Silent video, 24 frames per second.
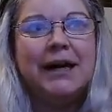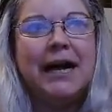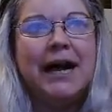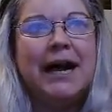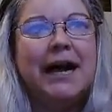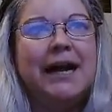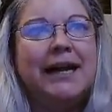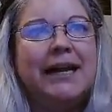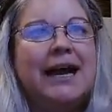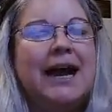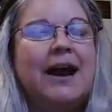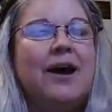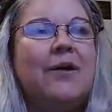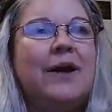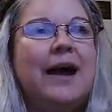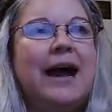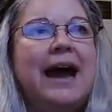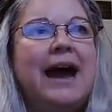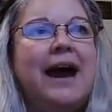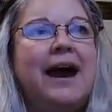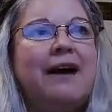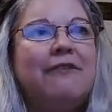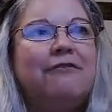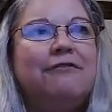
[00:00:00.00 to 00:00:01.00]
I now
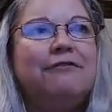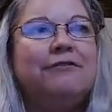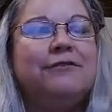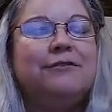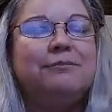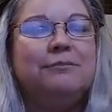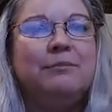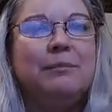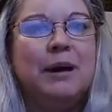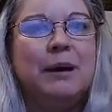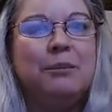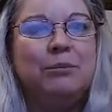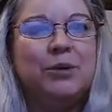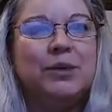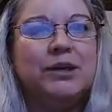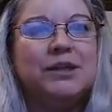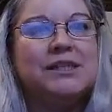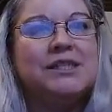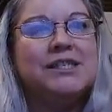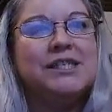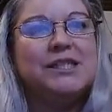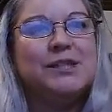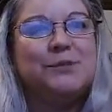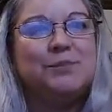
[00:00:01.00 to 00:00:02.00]
have my
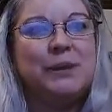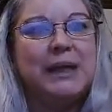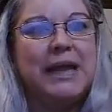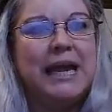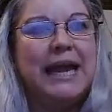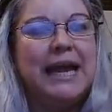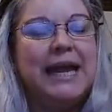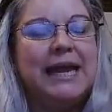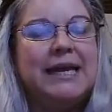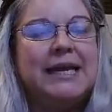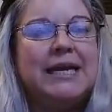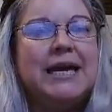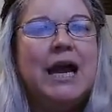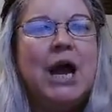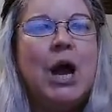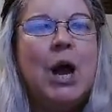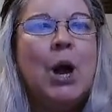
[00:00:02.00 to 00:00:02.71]
books displayed